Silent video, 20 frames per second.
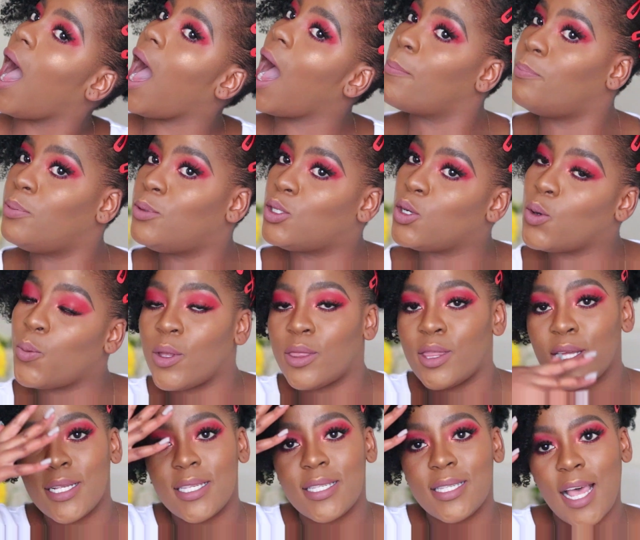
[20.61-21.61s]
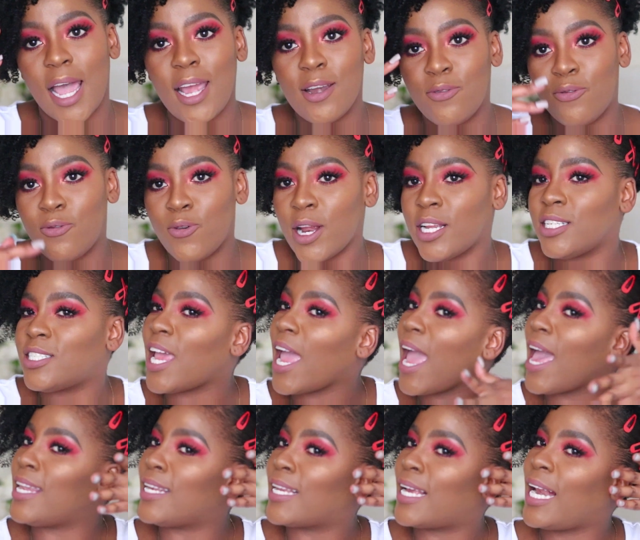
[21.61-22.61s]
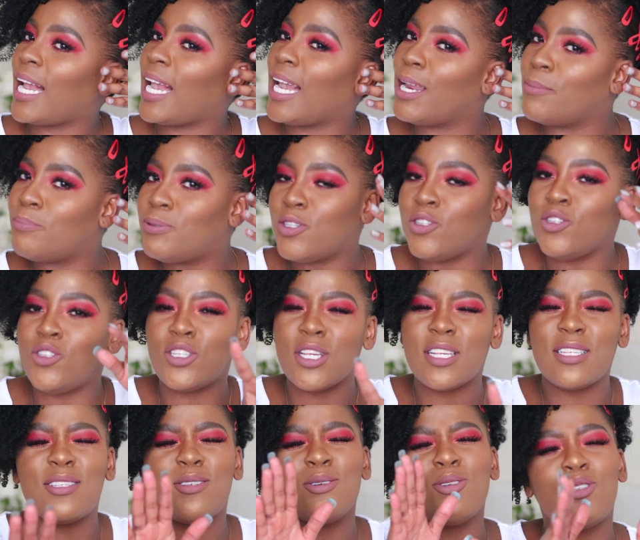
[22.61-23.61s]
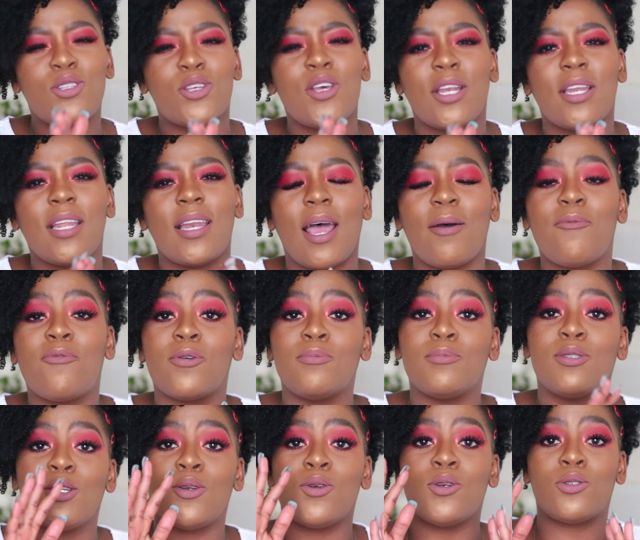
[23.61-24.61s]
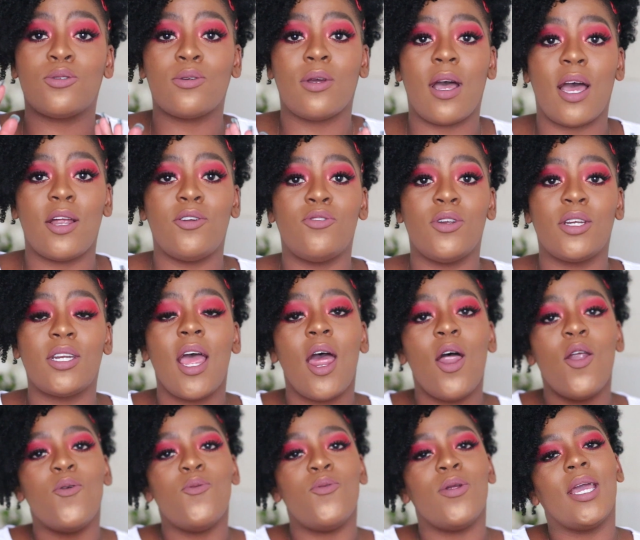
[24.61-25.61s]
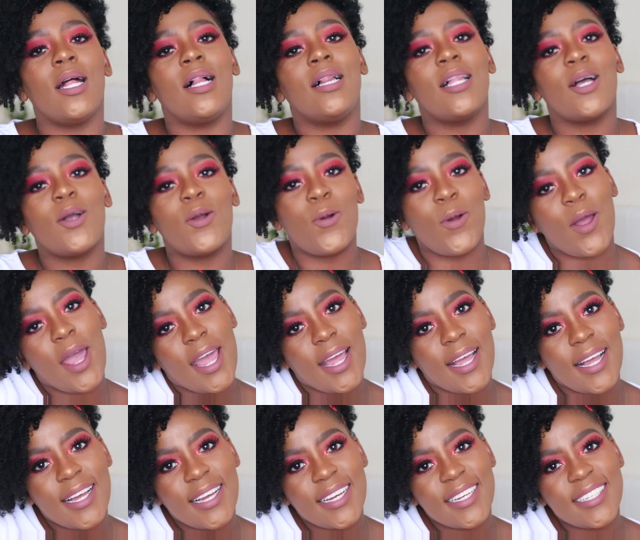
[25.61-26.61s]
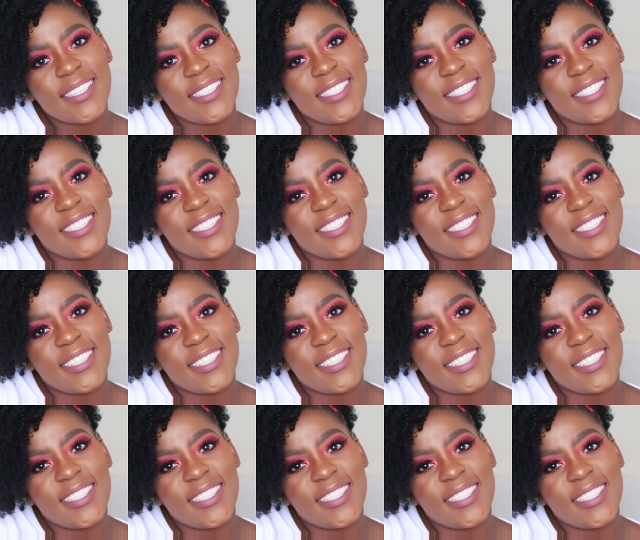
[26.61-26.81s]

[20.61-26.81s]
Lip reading: updo with the side fringe and clips, just to turn it up from 0 to 100 real quick.